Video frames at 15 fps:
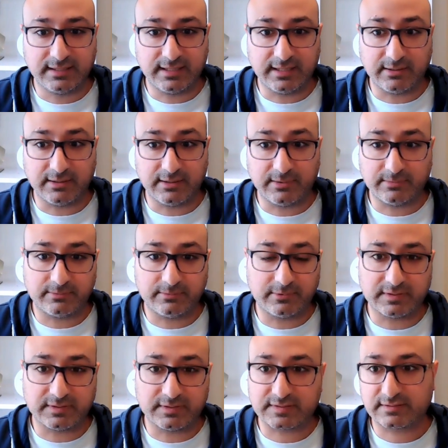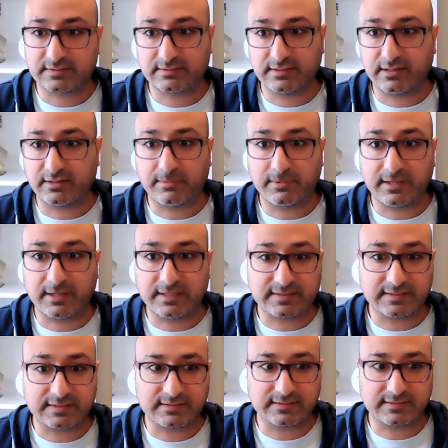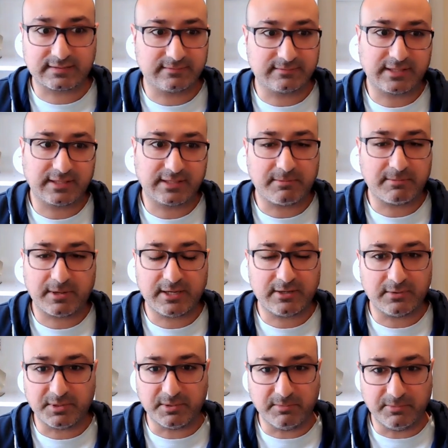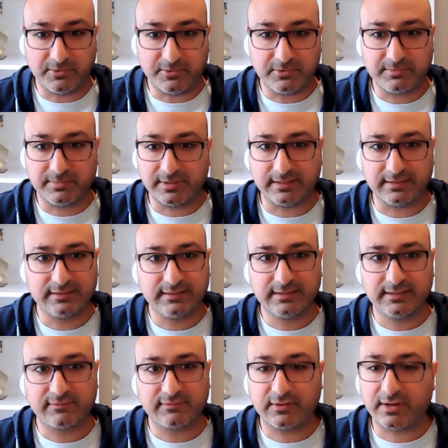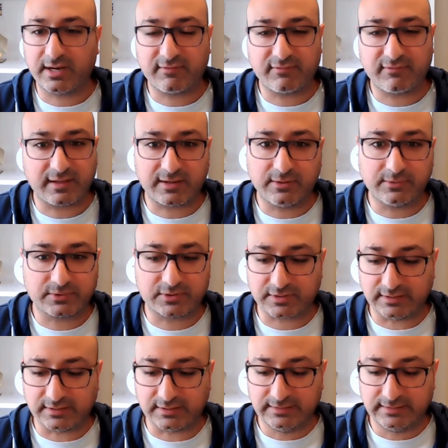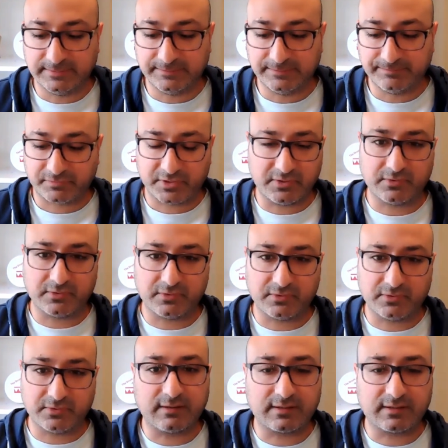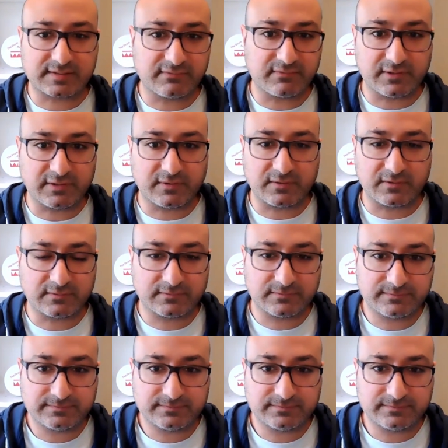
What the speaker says: Whereas other places, they may pay you a bit more, but they don't have that culture. You're not going to last there very long.